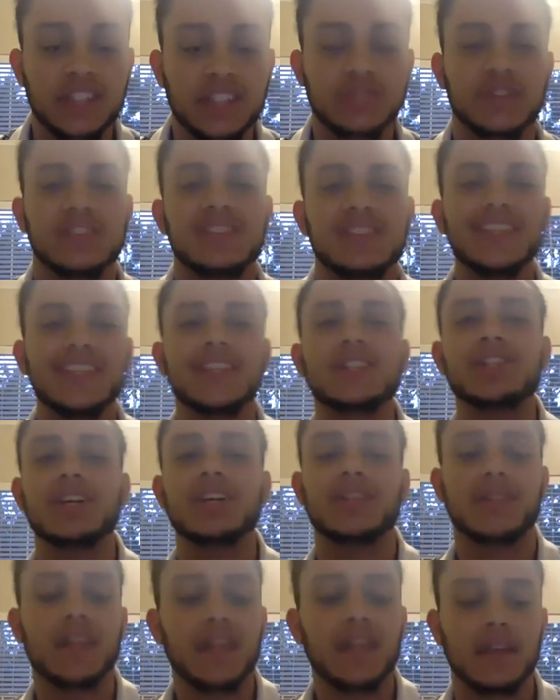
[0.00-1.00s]

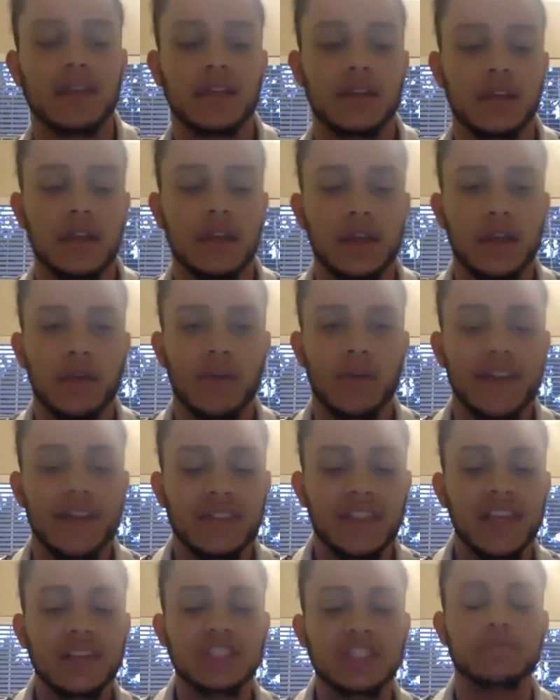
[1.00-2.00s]
Strategic thinking, right?
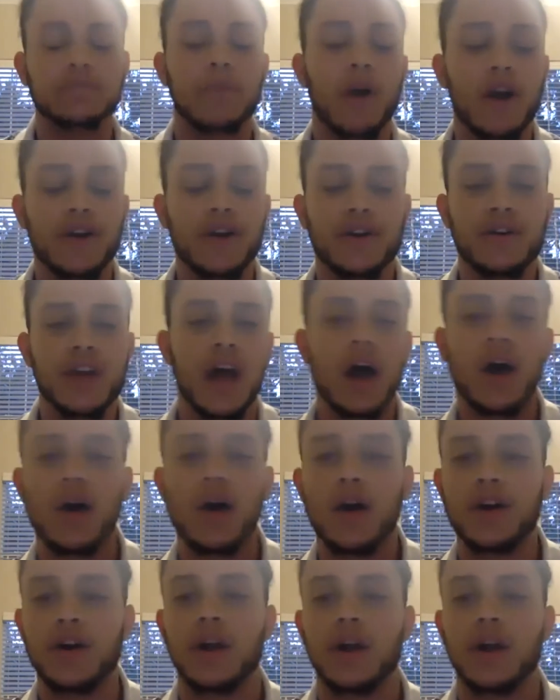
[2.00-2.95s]
Think smarter, not harder.